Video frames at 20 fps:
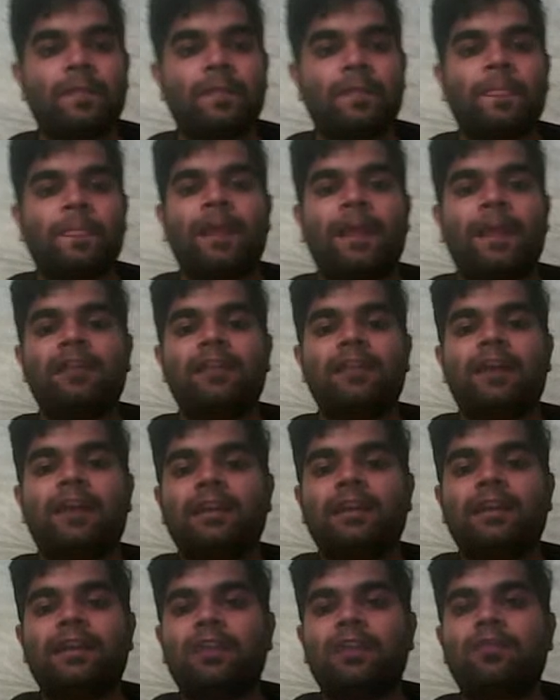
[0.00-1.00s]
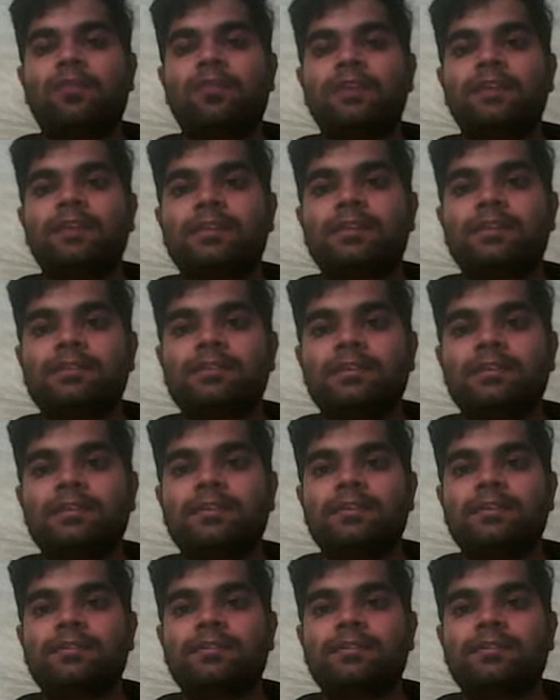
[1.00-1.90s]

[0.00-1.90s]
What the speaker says: and right now you guys can see this.